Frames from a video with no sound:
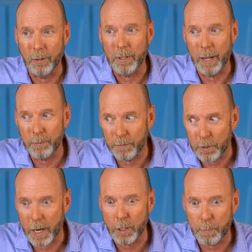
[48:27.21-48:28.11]
Times have
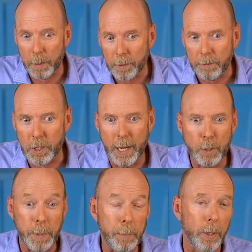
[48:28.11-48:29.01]
changed. People have
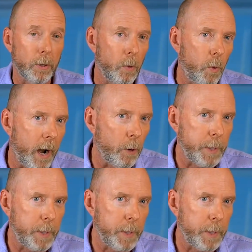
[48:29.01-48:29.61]
changed. People are aware.